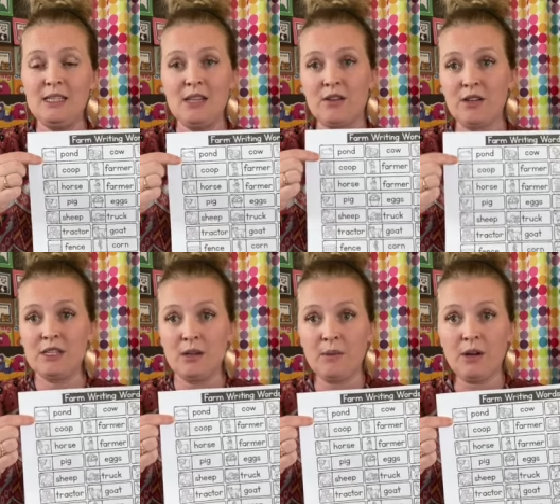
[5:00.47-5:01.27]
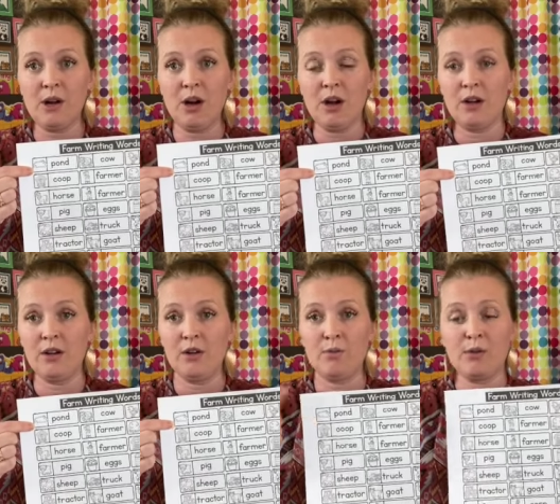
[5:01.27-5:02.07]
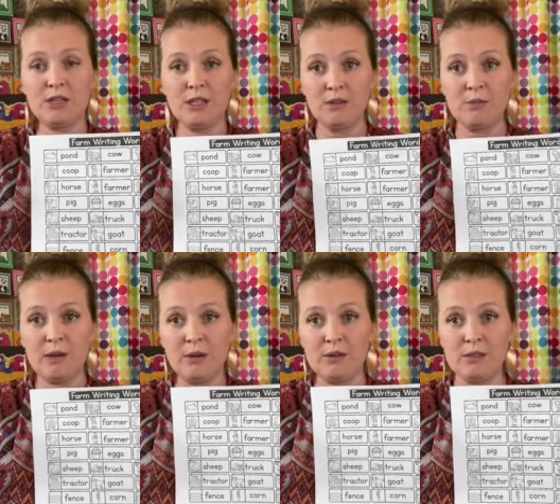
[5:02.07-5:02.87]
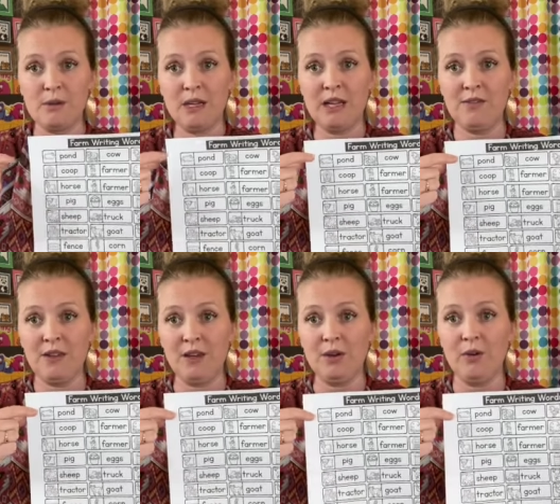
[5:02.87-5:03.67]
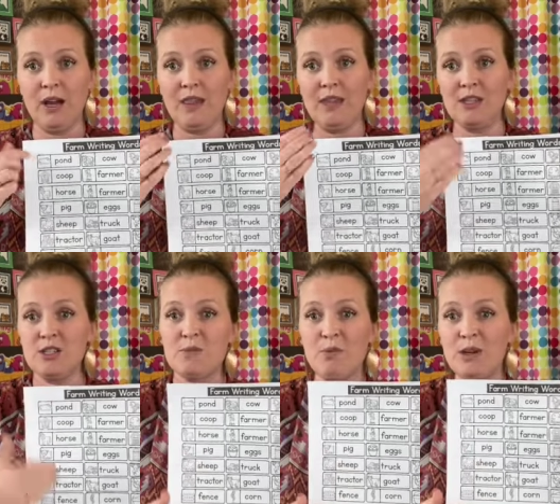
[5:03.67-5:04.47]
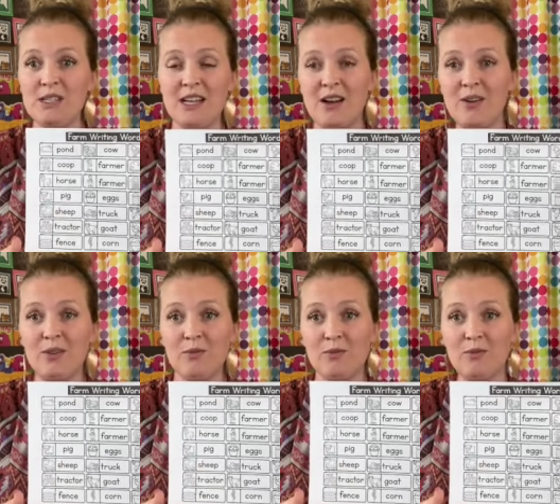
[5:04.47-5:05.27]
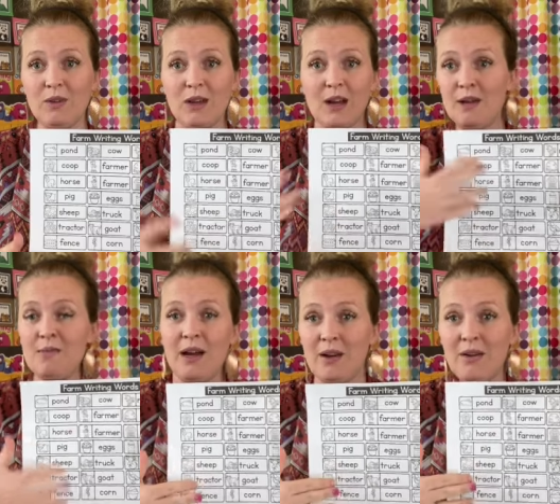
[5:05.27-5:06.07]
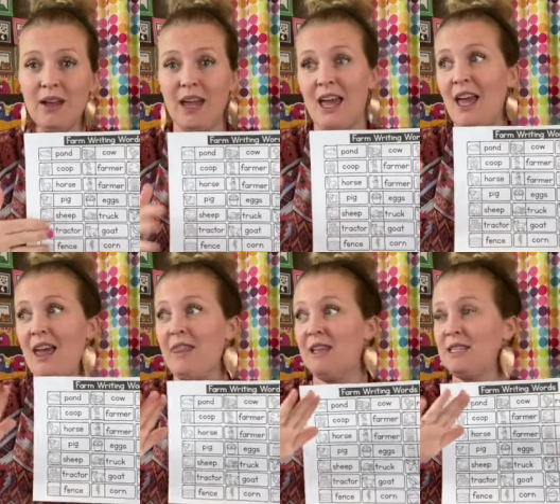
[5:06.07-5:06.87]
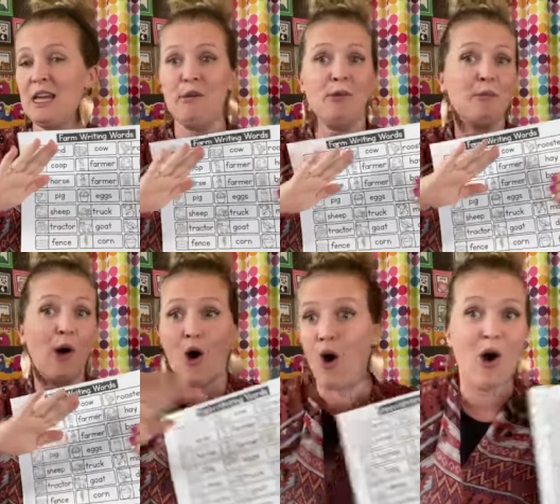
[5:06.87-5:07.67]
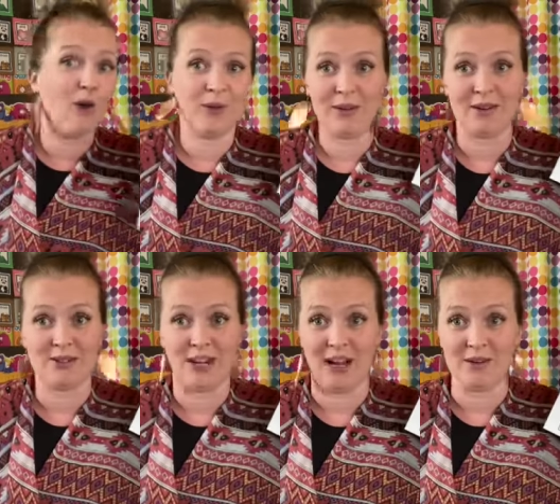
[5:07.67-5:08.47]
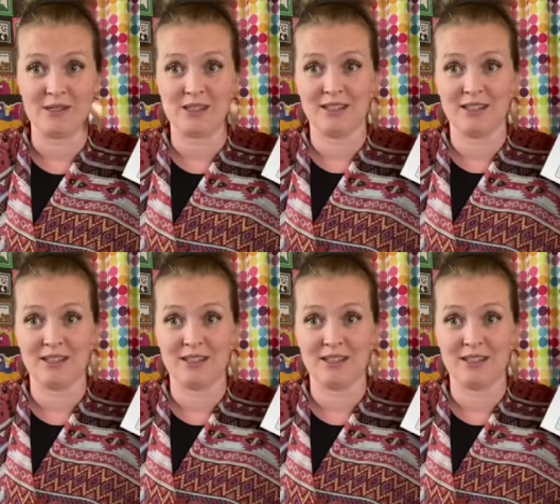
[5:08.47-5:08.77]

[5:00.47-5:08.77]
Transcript: either on a separate card or print out the bigger ones I'm going to give you, and then just print out, cut them out, and then tape them all around your house.